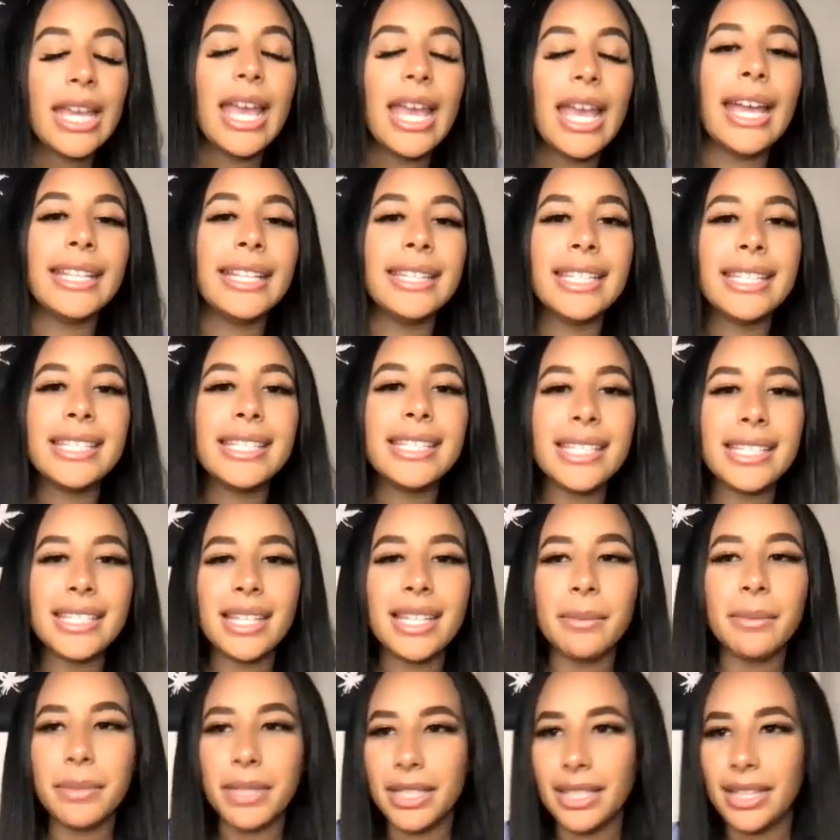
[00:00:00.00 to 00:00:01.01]
And this is
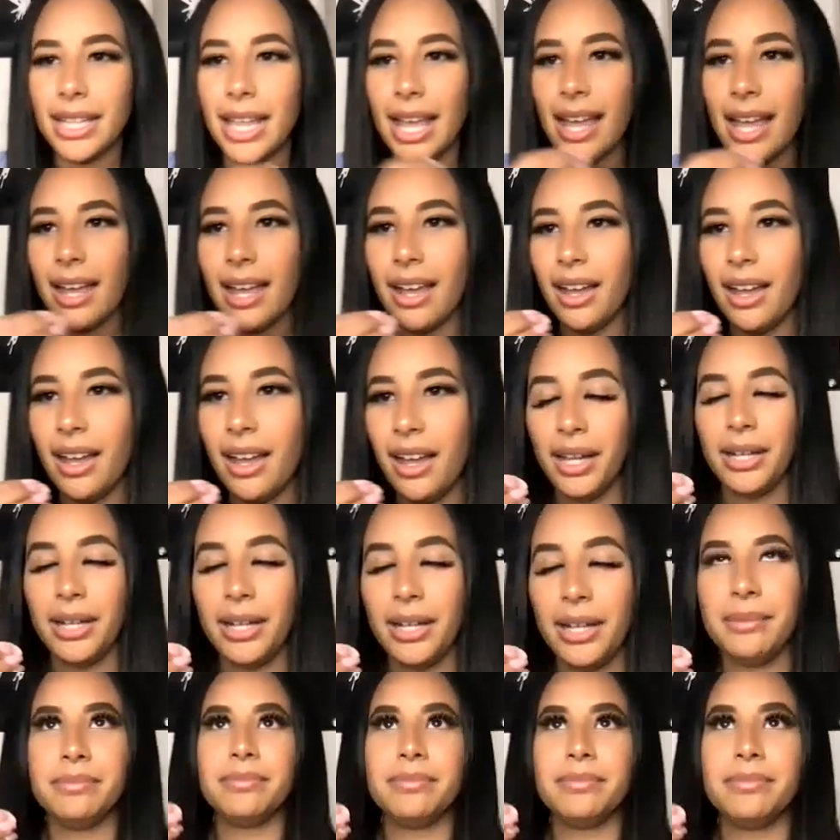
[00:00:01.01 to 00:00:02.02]
something that
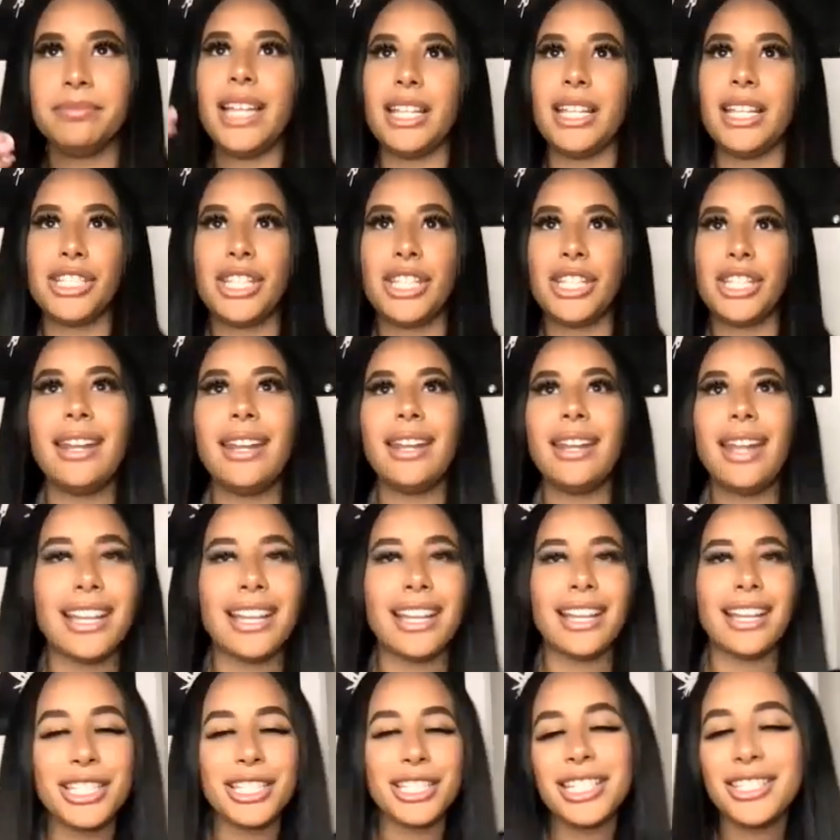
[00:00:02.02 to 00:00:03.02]
that Jen
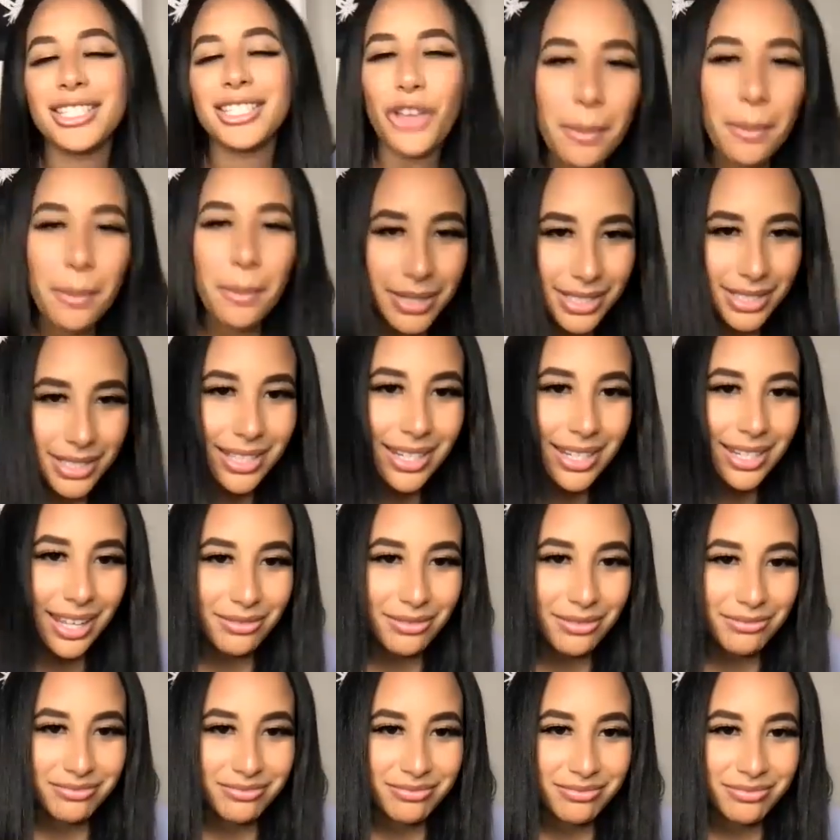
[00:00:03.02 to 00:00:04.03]
actually taught me
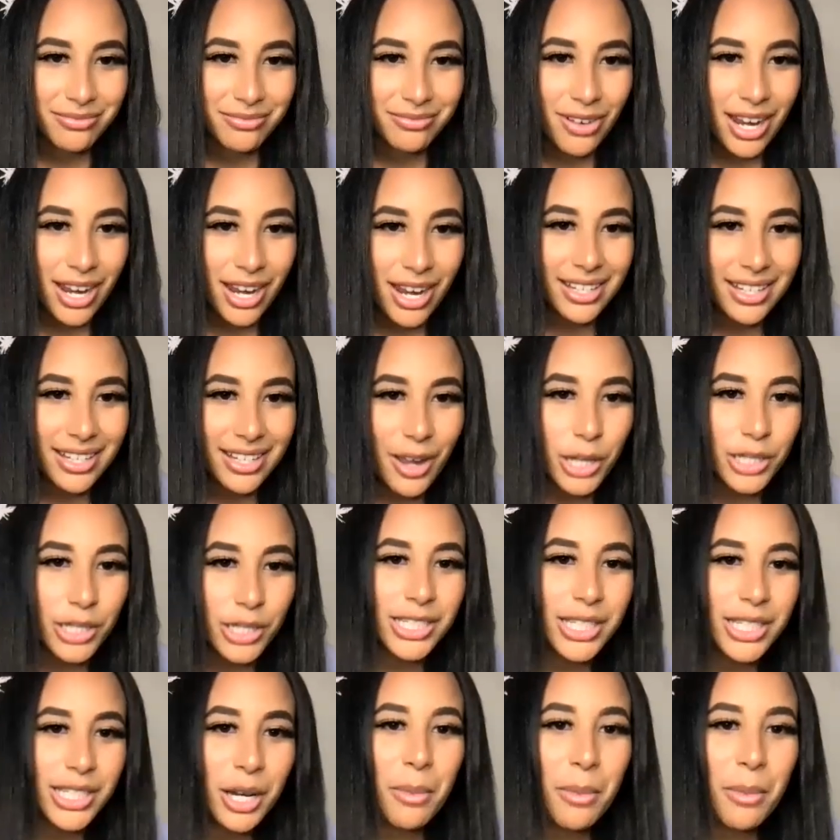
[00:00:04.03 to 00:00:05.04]
today, right? Our
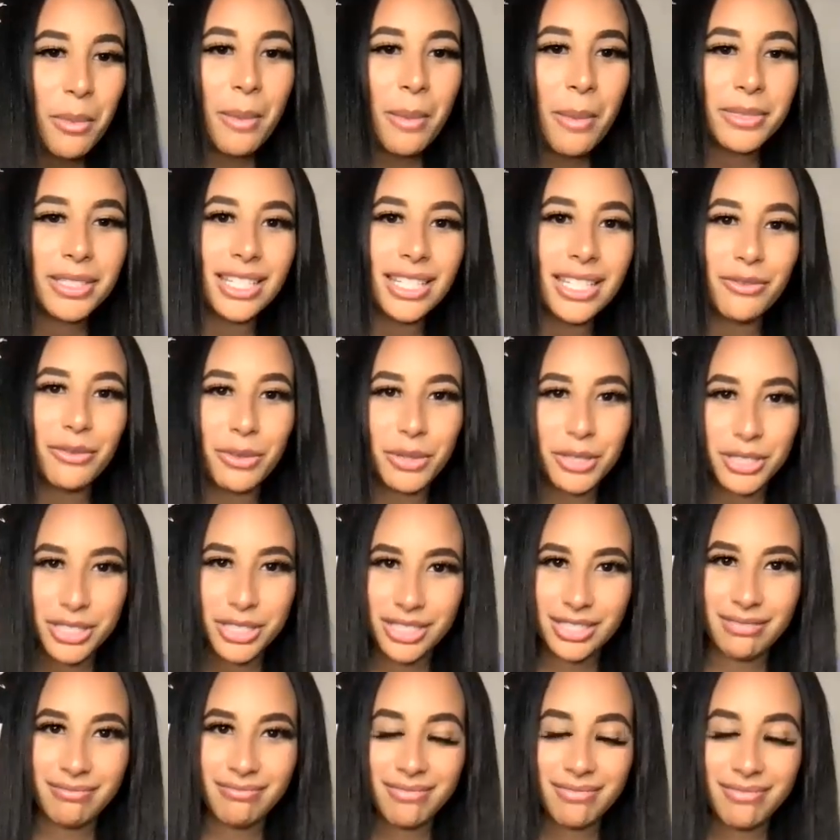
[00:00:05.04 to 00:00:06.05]
chair mama, Jen
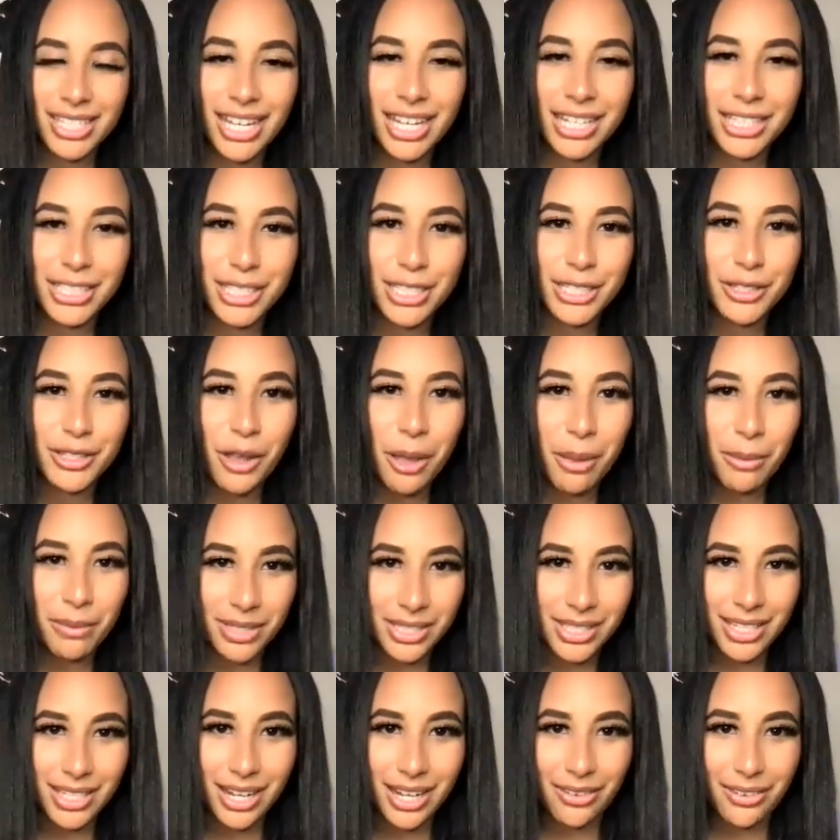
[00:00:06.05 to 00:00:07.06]
Fortune, she actually taught me
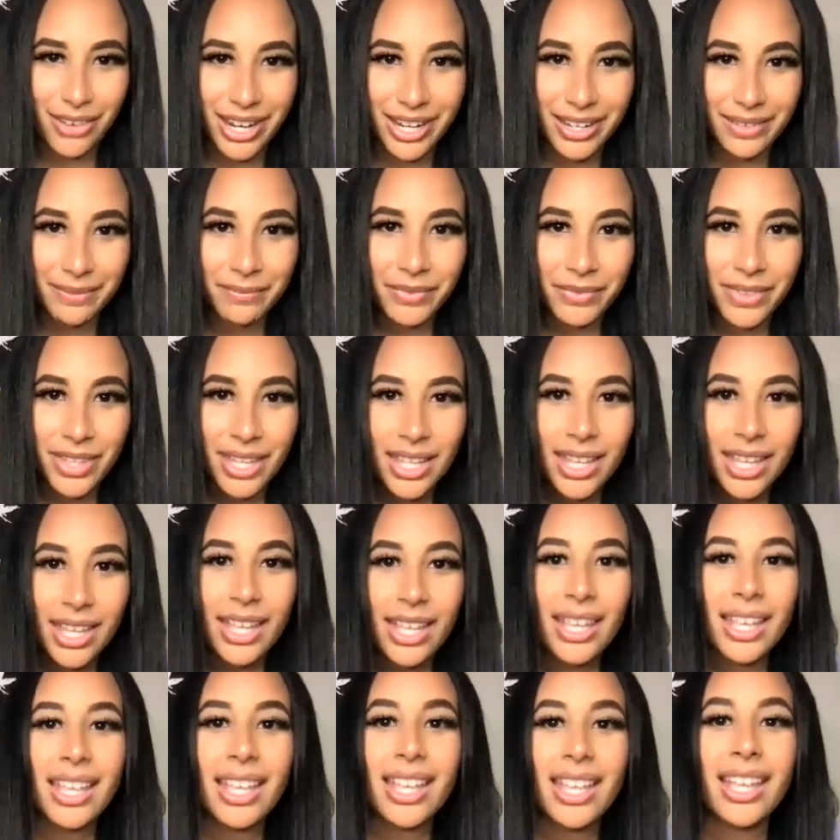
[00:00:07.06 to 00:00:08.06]
today, right?
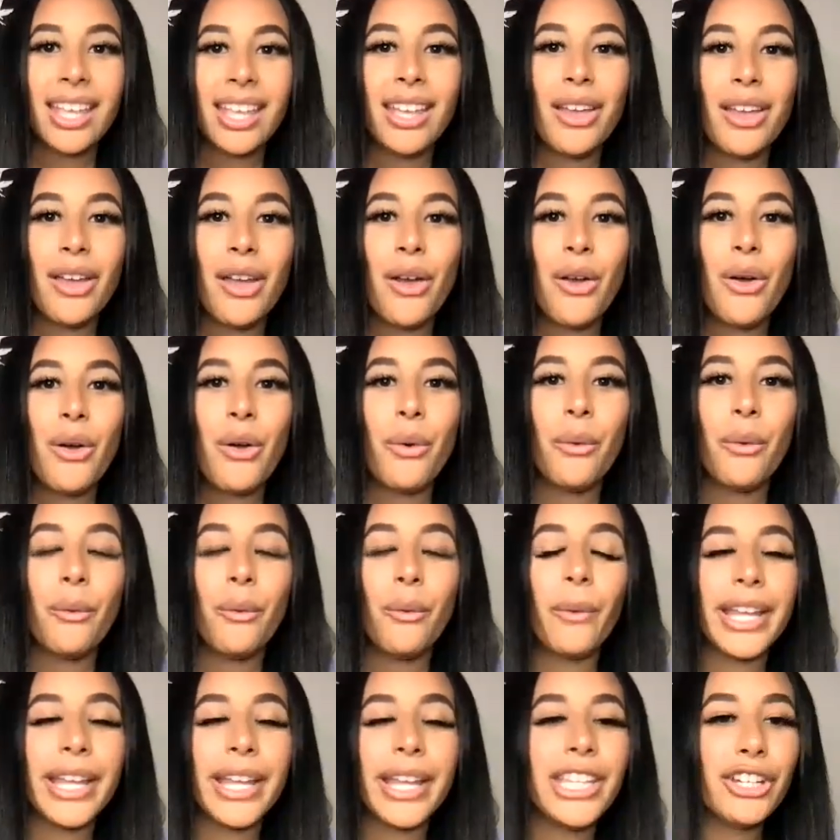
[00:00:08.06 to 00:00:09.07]

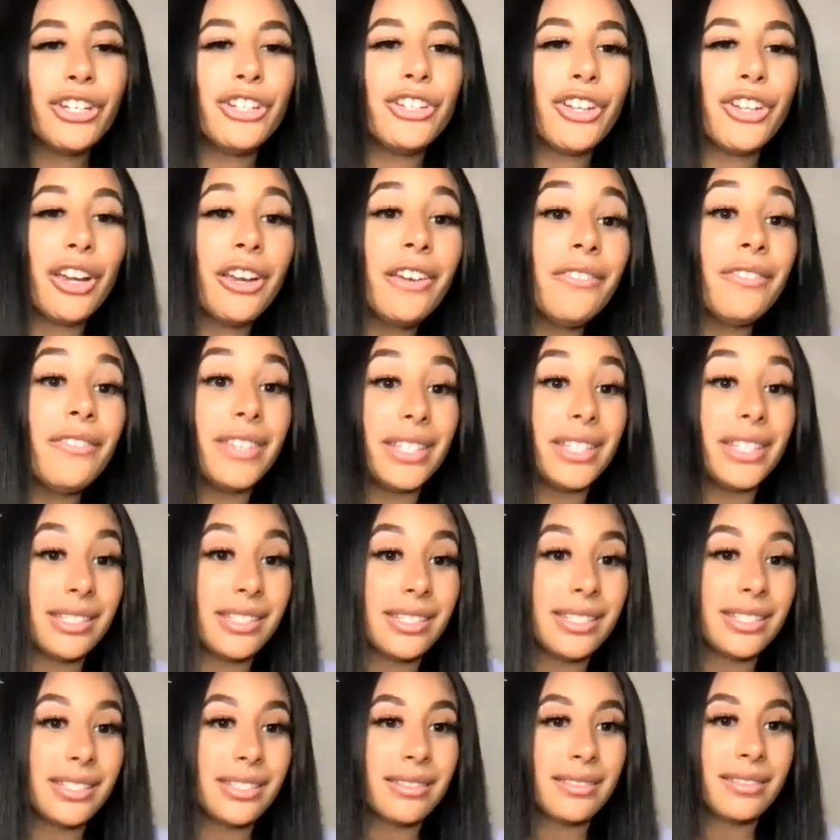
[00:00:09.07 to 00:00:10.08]
When you're
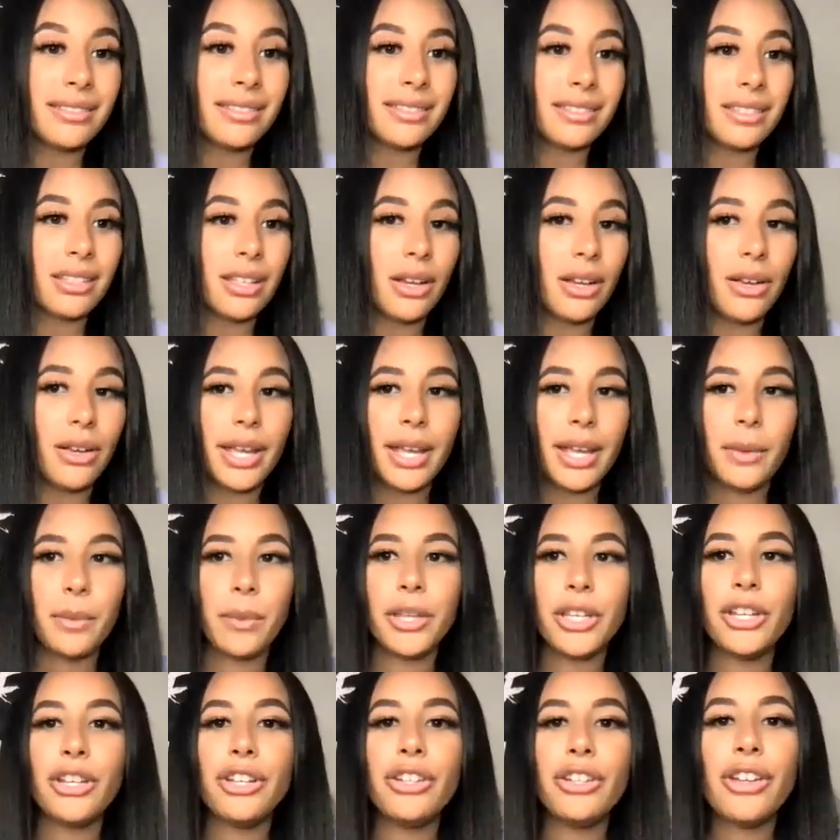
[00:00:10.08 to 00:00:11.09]
nervous, okay, when
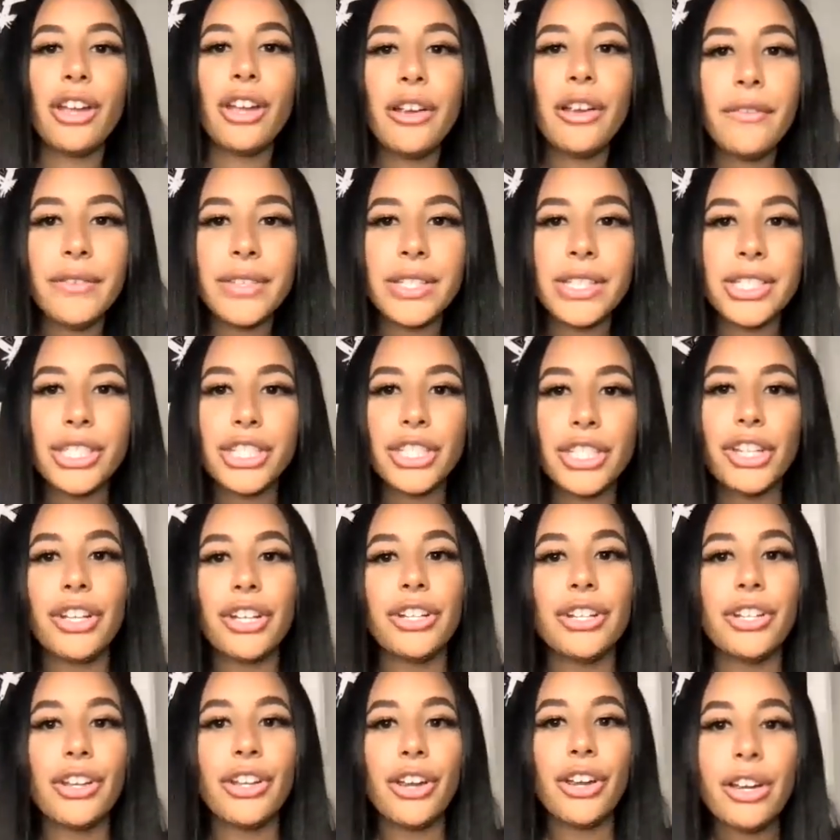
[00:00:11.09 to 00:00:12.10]
you're nervous, your
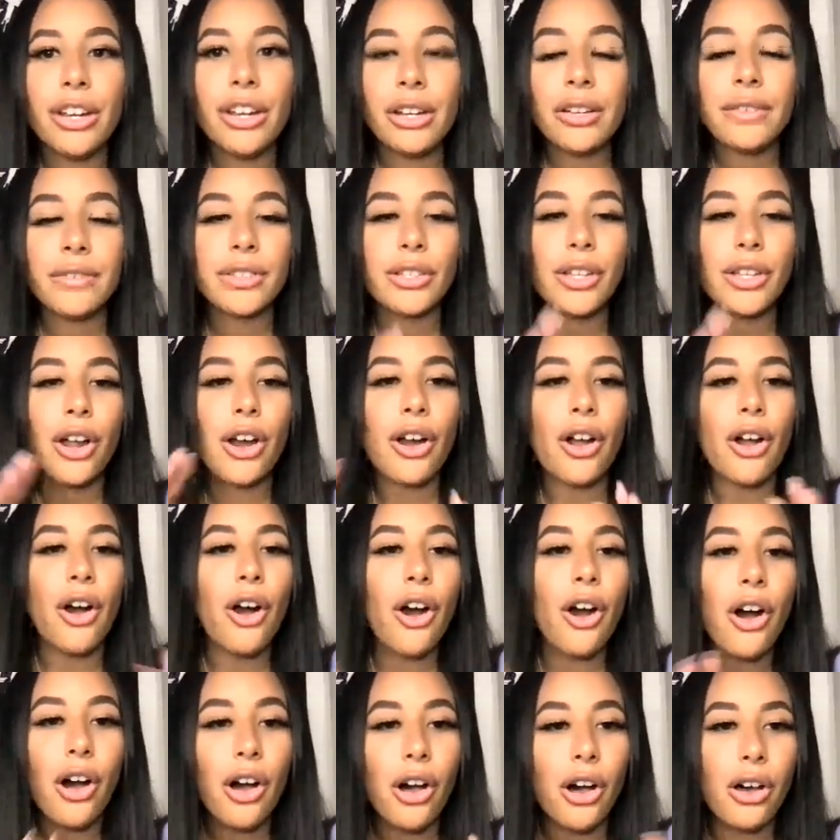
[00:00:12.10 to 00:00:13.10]
nerves are
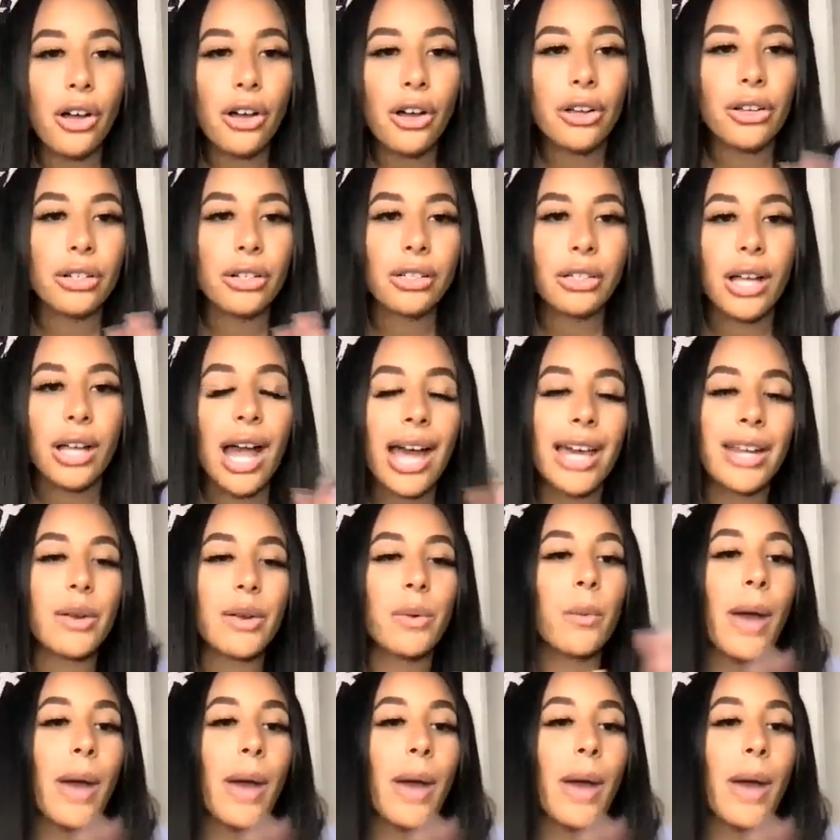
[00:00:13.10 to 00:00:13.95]
all out of